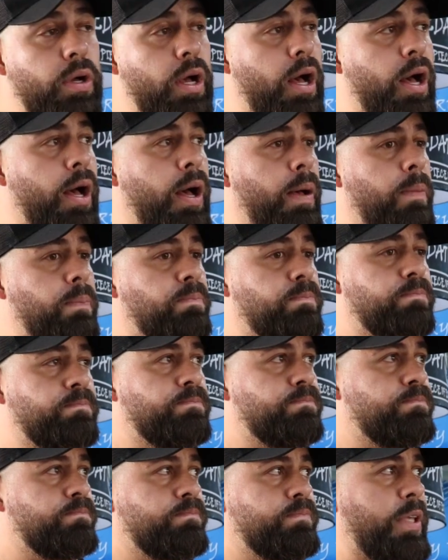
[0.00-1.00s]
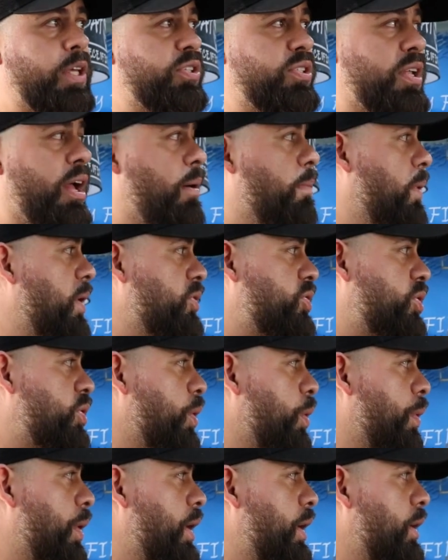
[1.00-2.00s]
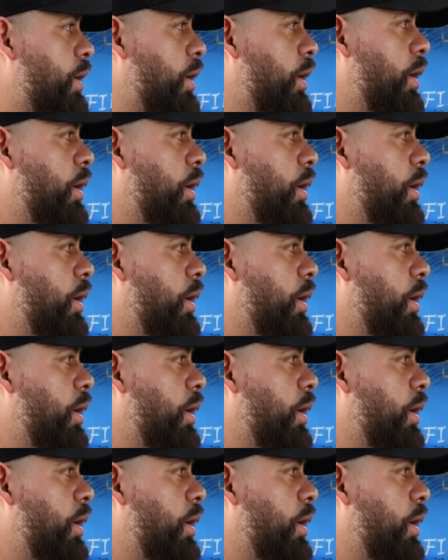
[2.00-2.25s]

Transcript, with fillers: Um, there's not much to it